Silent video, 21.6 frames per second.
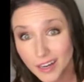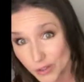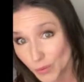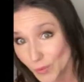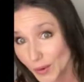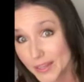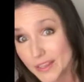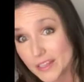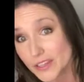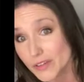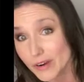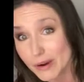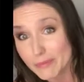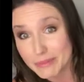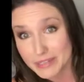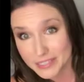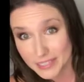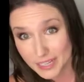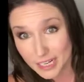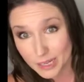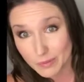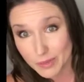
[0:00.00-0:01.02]
the way that they're
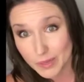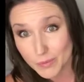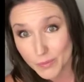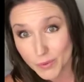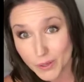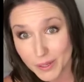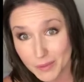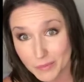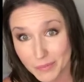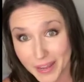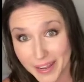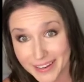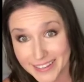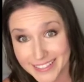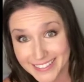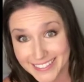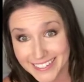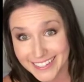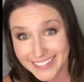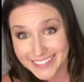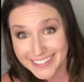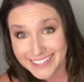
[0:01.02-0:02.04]
representing people in
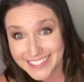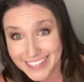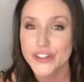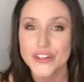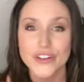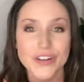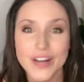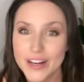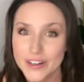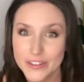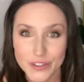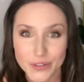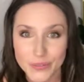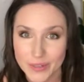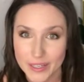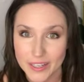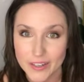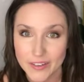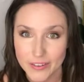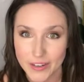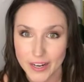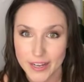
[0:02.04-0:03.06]
magazines, then you're not doing
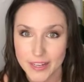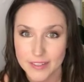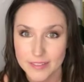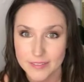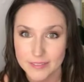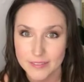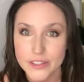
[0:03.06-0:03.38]
it right.